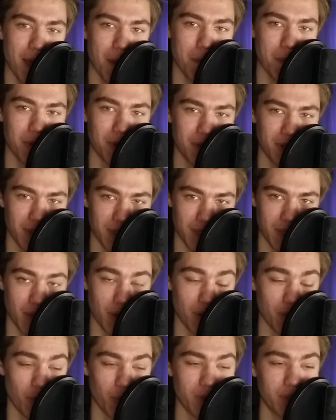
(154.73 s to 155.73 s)
but
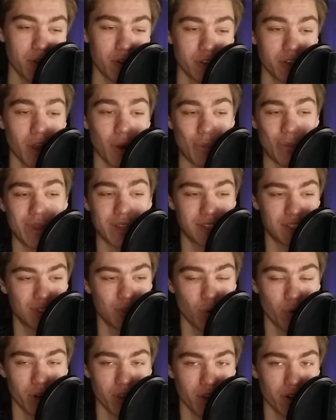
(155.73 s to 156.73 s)
when you're done with the
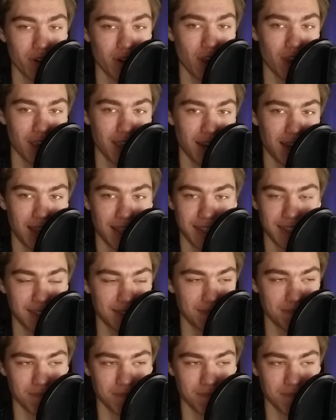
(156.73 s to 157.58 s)
story, you're not gonna